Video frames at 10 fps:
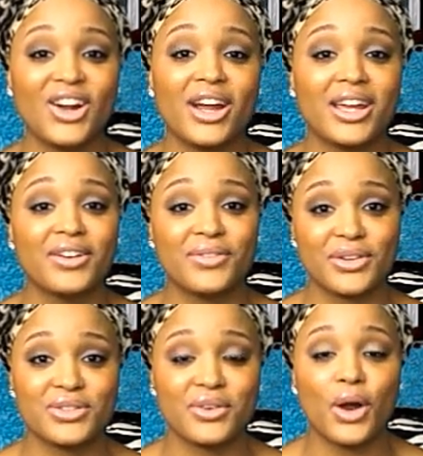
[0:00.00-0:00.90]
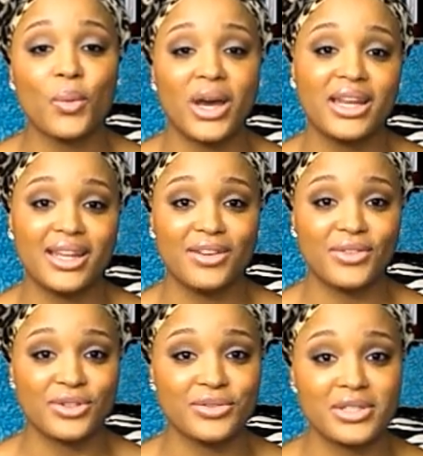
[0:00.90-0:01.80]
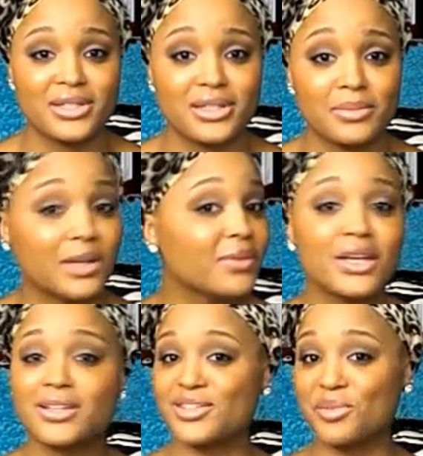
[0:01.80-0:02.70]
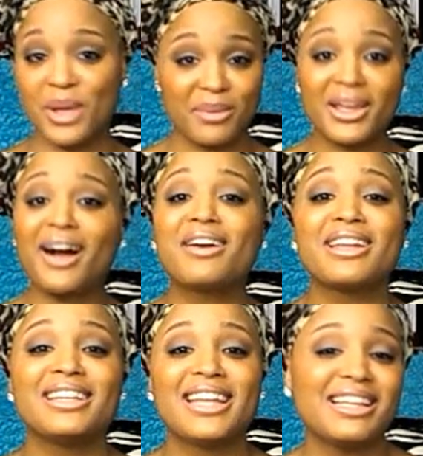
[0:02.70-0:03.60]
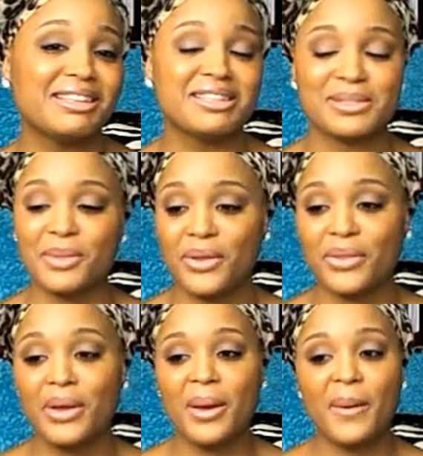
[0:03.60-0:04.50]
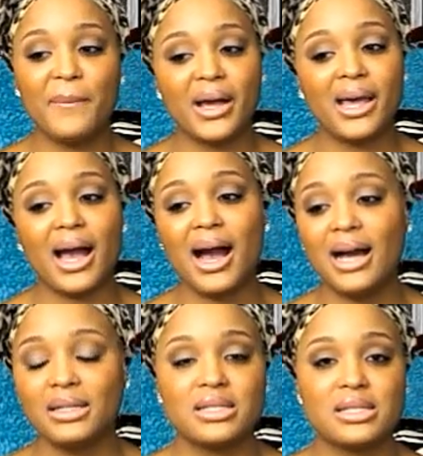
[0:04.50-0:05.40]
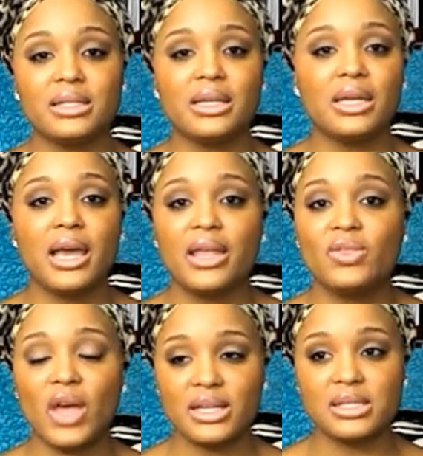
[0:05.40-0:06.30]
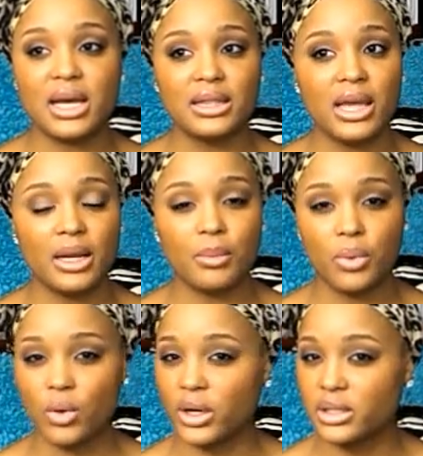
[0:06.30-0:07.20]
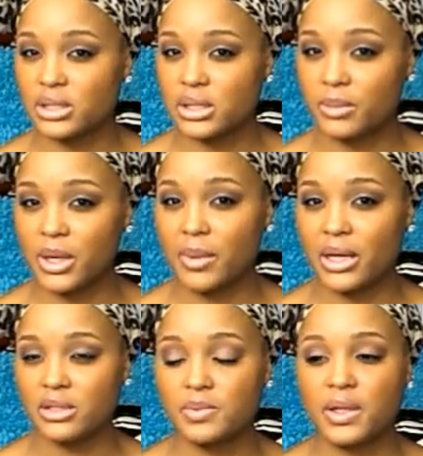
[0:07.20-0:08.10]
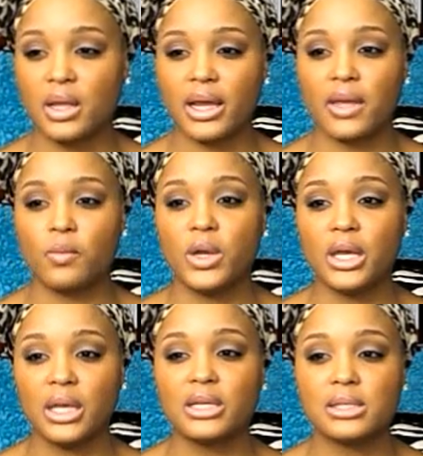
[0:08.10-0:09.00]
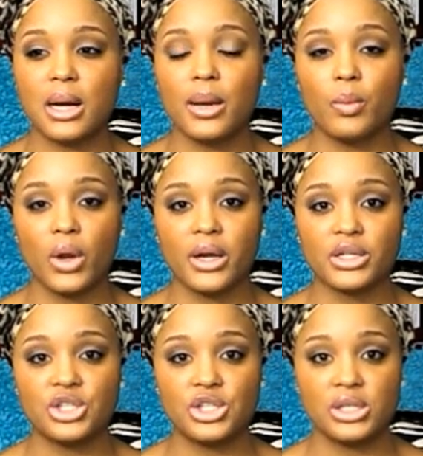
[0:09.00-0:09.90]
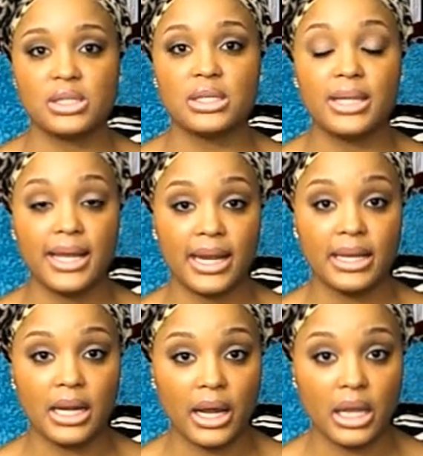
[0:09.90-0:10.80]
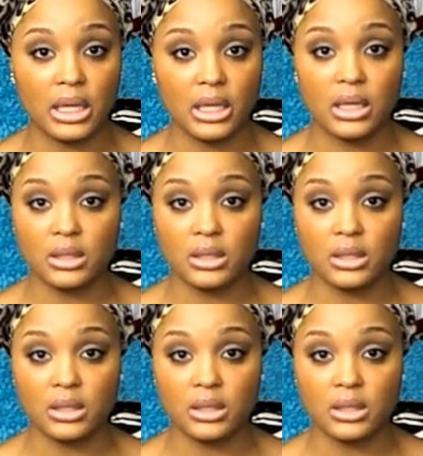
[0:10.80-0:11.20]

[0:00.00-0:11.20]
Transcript: and our anniversary, our wedding anniversary is this month. So maybe I'll get a date this month. But honestly, that's not that important to me and my husband. Like, if we can get time where it's just late at night,